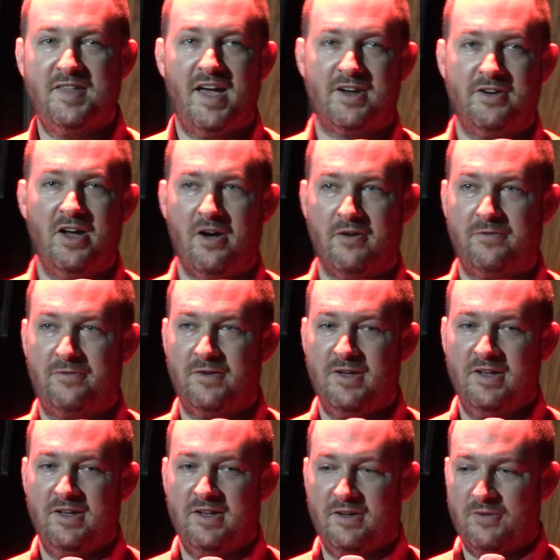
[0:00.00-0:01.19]
that enough?
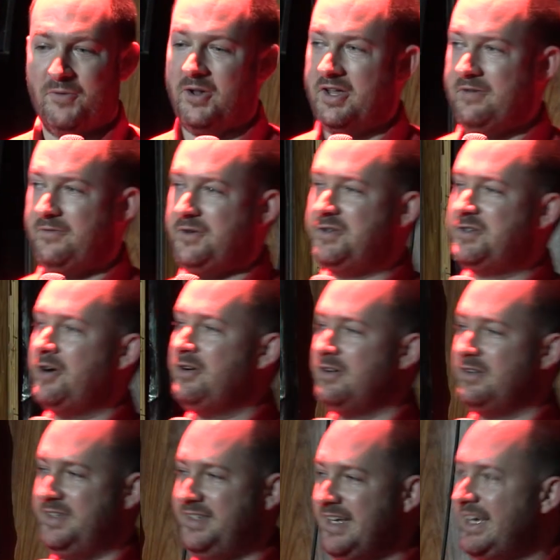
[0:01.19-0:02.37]
Well, if you start
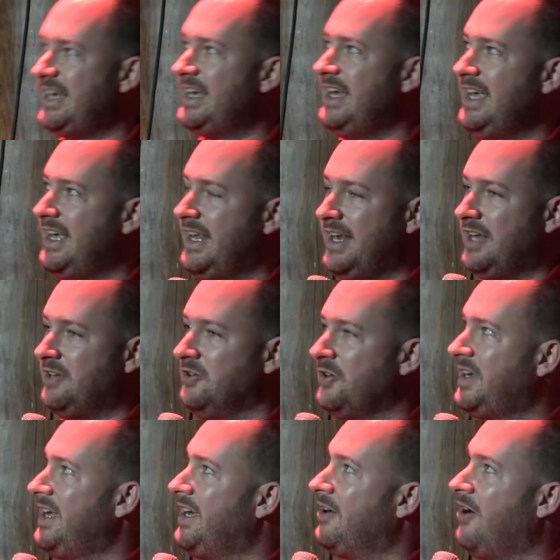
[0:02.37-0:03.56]
digging in and
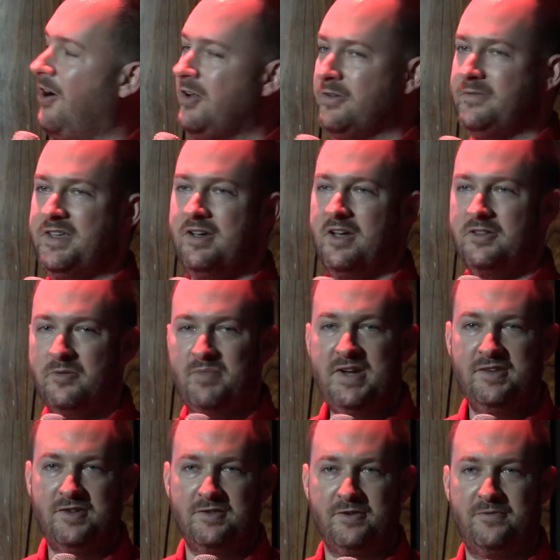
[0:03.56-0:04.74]
looking at all of the other
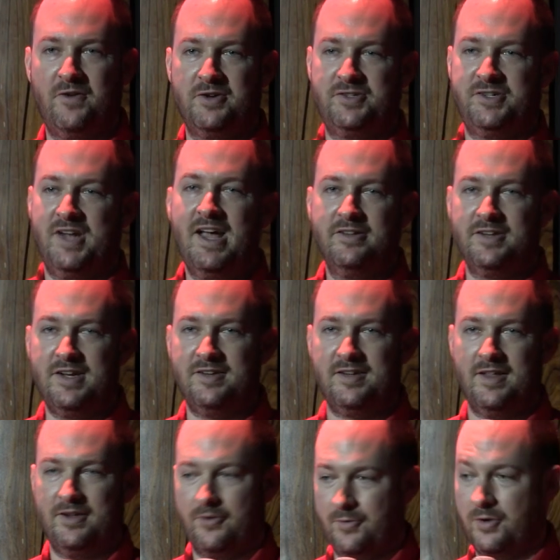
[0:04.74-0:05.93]
pieces of functionality
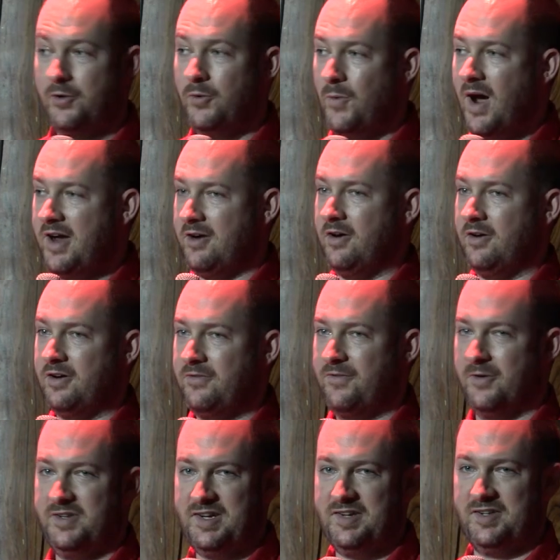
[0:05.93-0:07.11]
that are required for
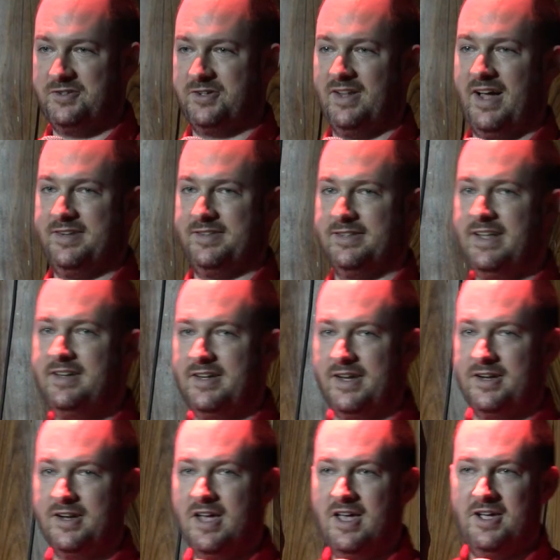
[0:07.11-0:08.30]
decentralized
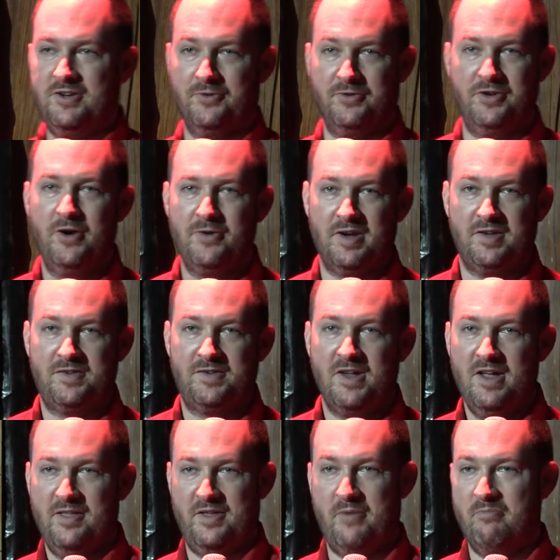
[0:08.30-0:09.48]
lending, you'll notice
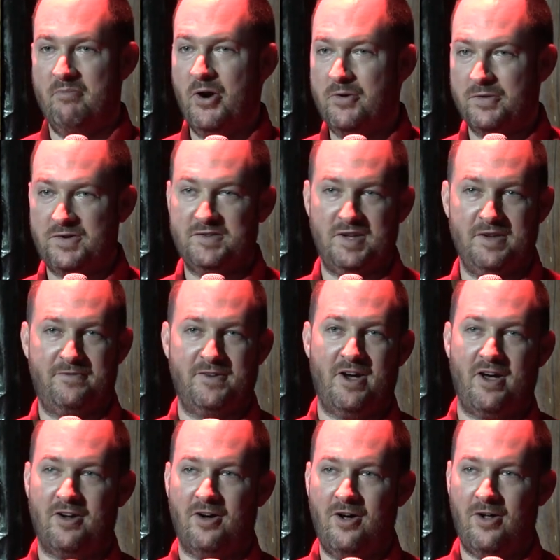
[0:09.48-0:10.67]
that most, if
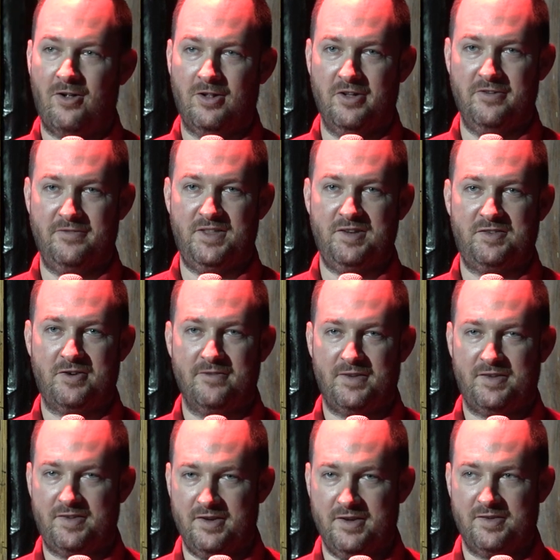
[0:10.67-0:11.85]
not all, of these
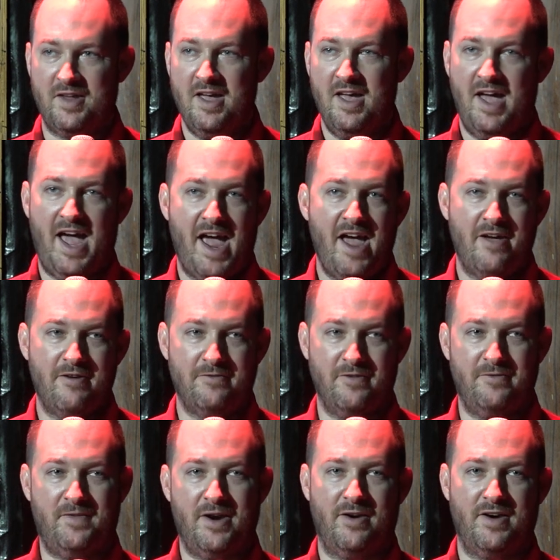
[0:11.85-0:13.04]
services have
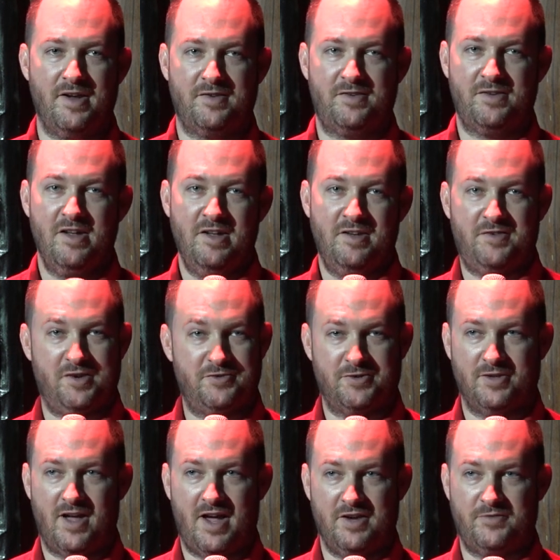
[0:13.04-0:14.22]
various
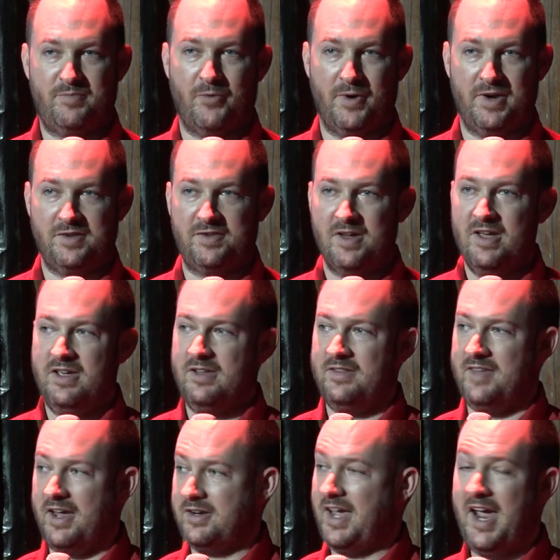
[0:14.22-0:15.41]
centralized points
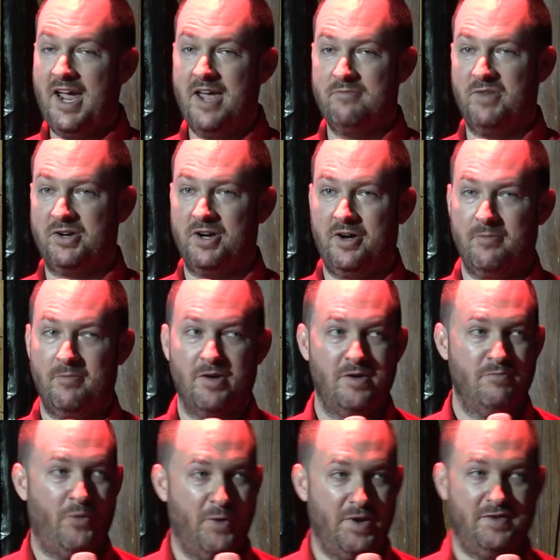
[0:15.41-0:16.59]
that can become
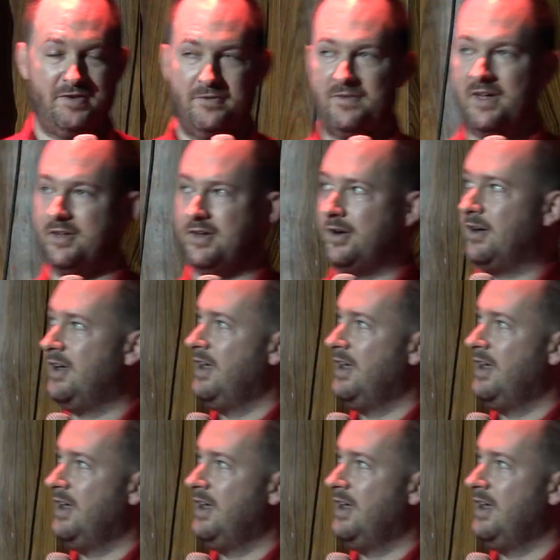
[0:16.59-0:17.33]
points of failure.